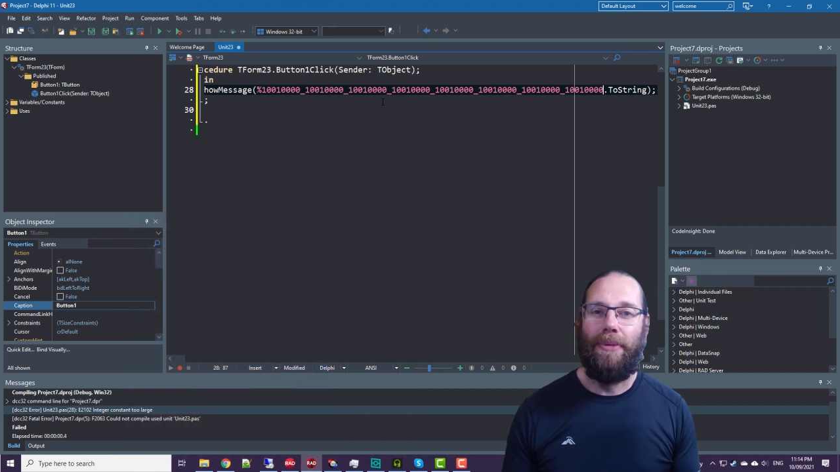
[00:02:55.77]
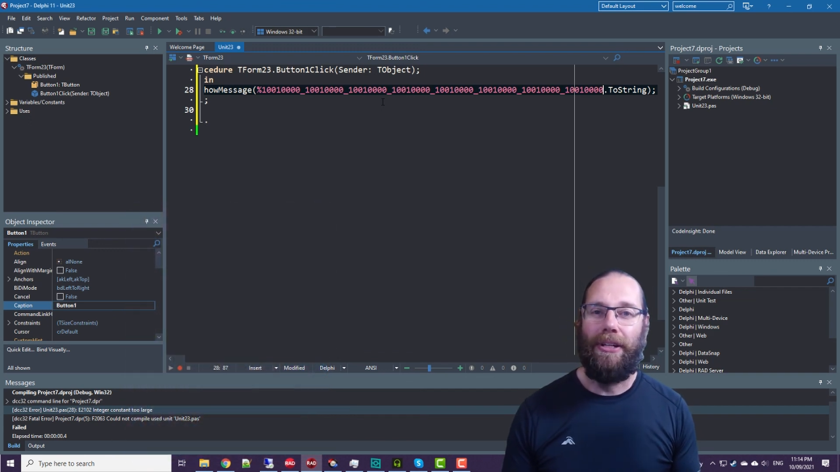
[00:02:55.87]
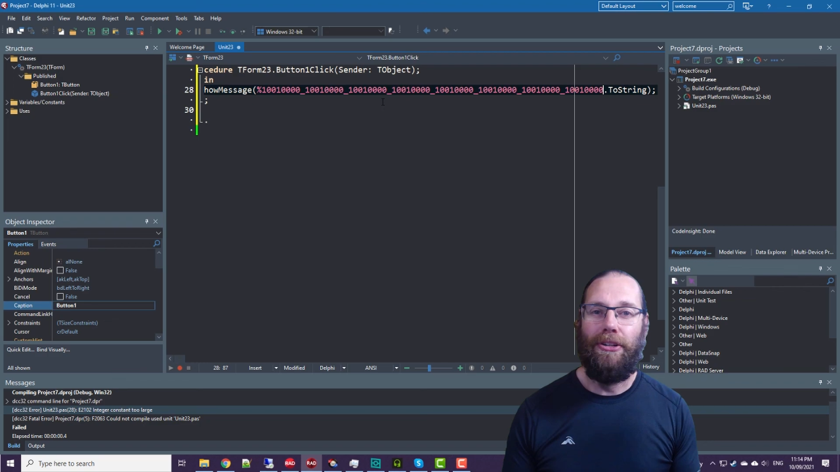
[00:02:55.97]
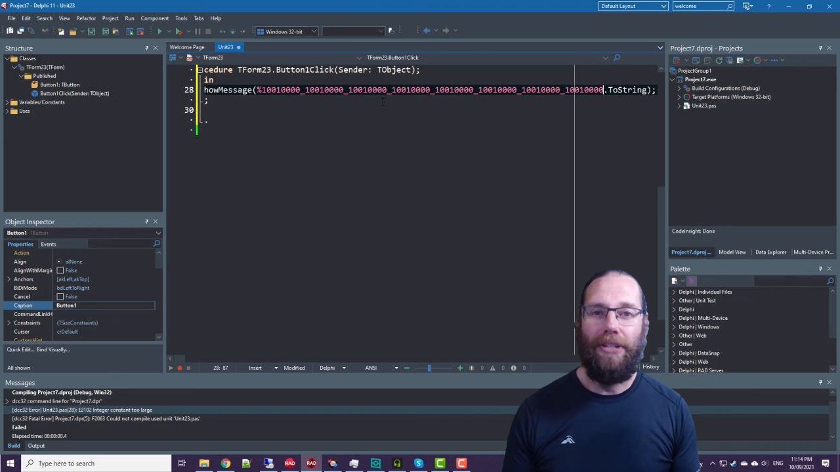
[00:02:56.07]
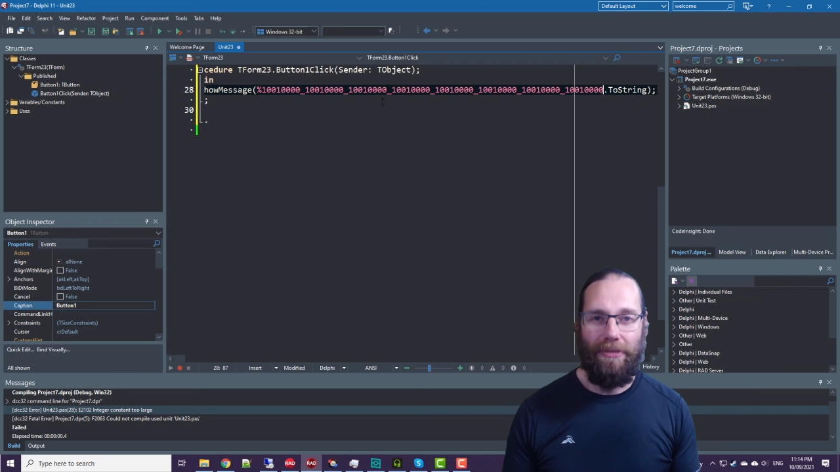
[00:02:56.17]

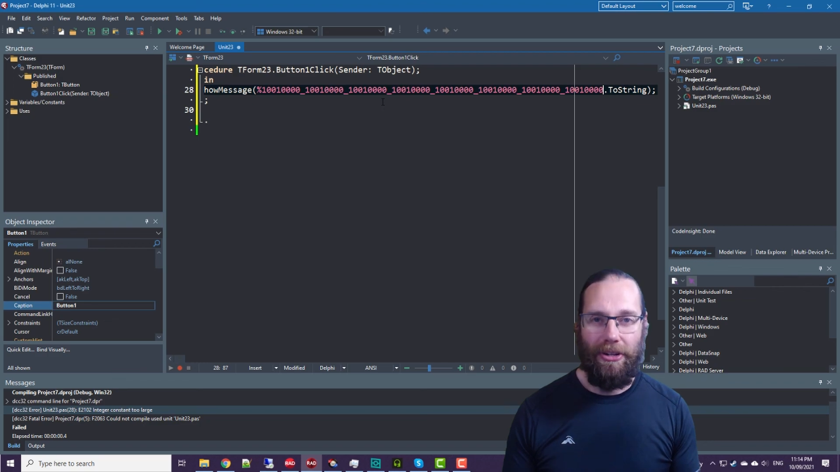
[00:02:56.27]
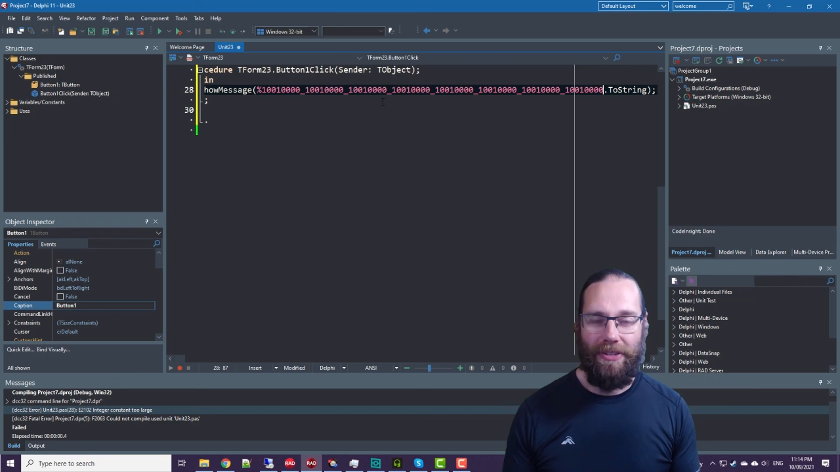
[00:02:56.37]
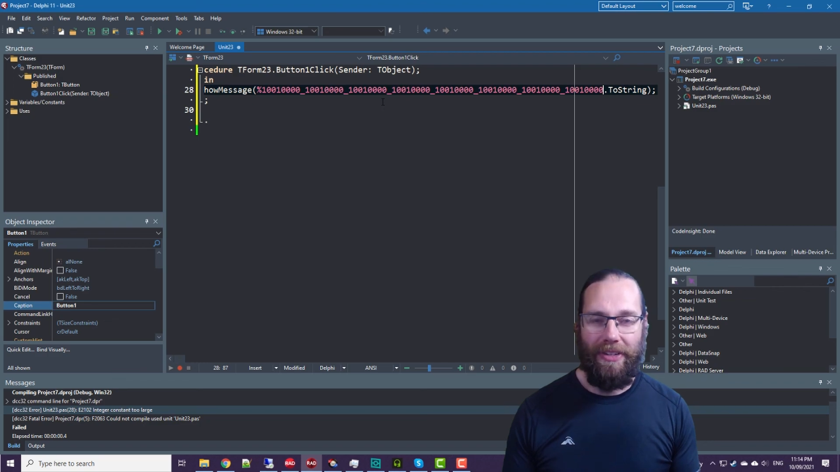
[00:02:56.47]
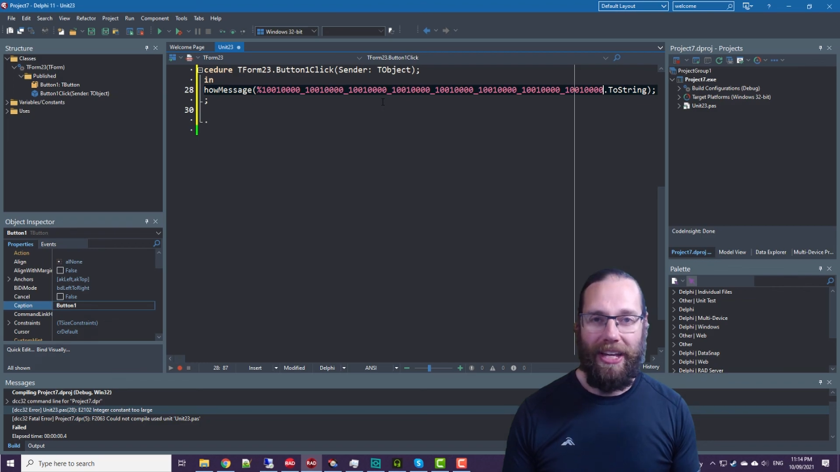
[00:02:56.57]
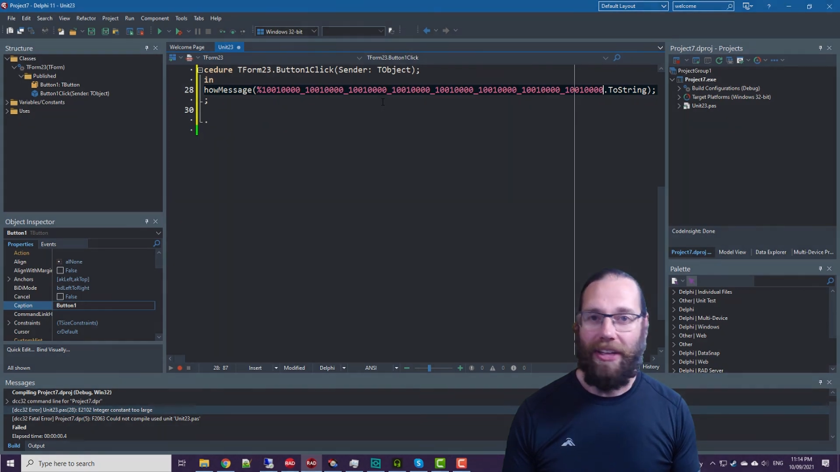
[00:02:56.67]

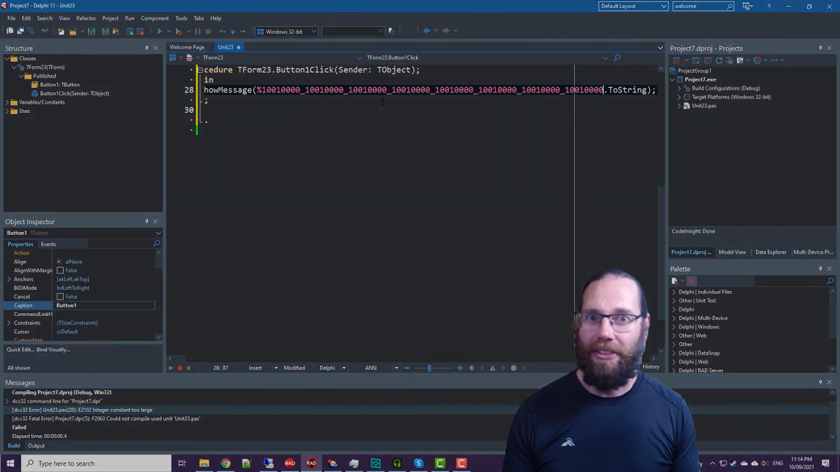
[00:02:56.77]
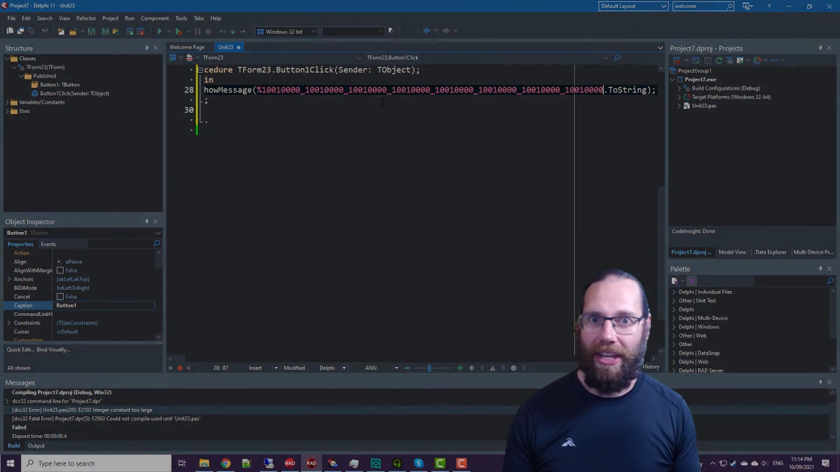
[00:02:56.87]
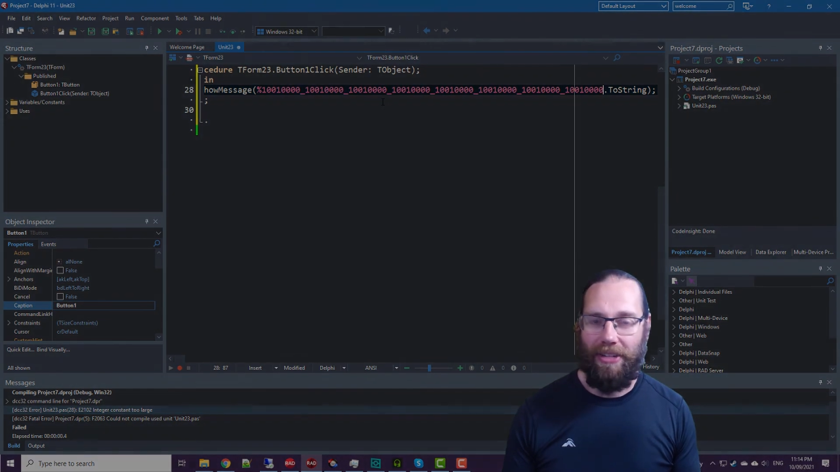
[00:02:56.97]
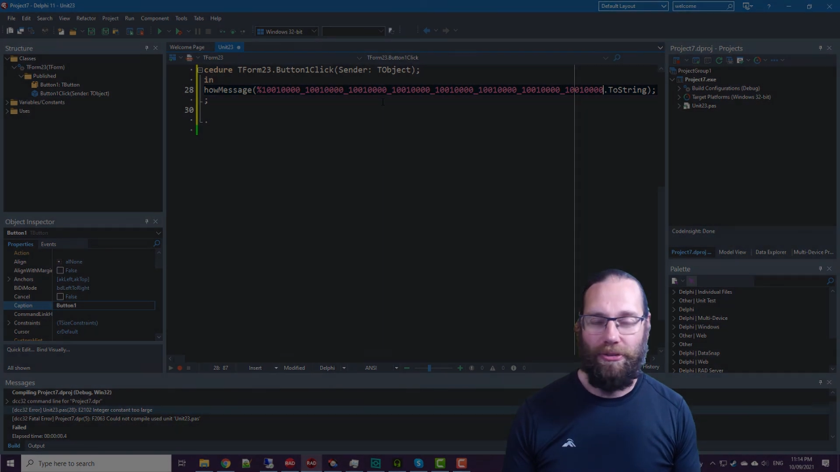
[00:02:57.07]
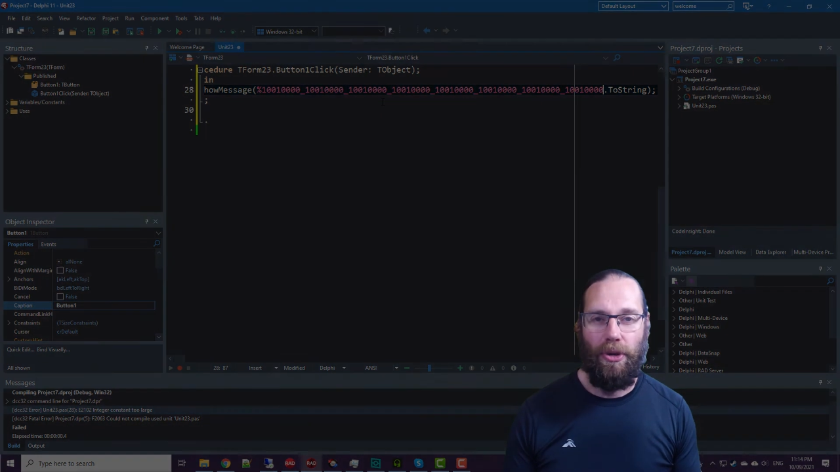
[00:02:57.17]
LearnDelphi.tv.
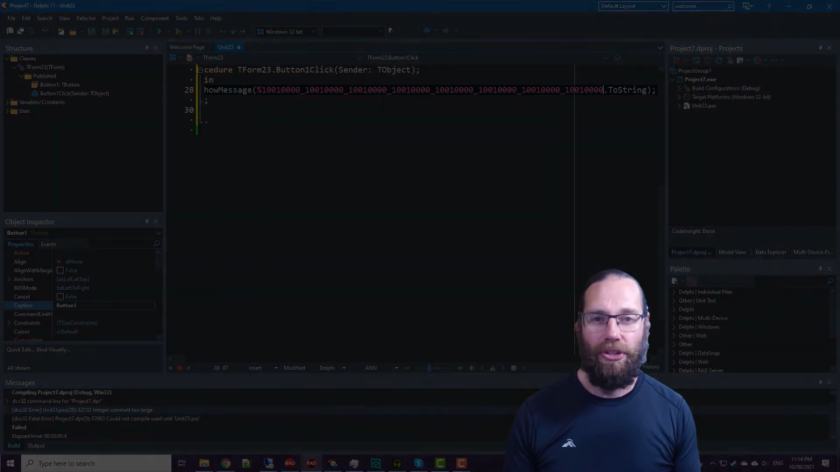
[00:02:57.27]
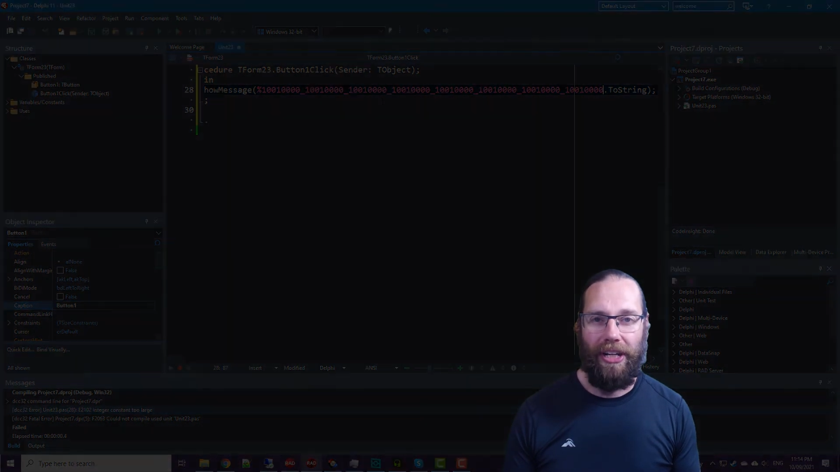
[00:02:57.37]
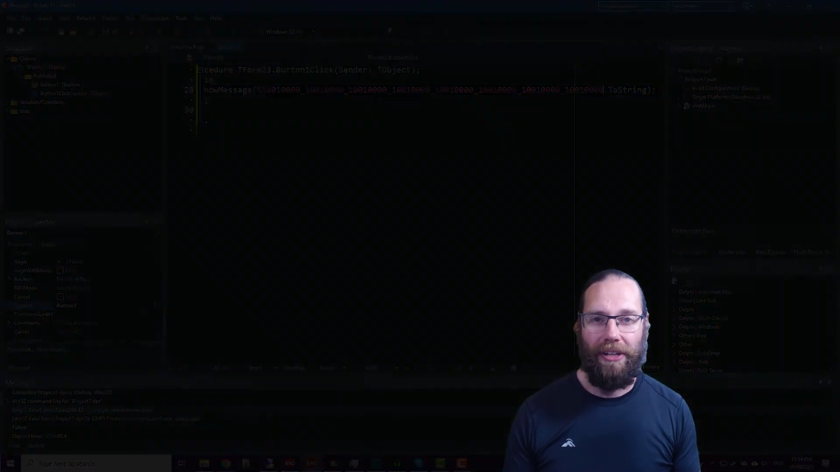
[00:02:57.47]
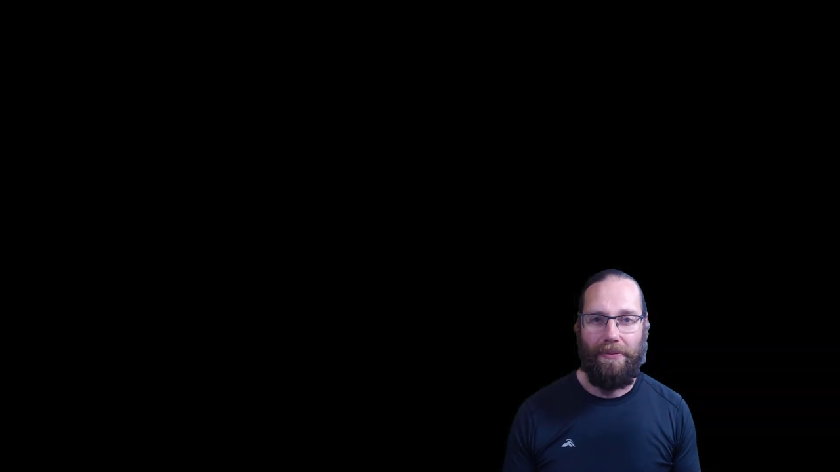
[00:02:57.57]
Thanks for watching.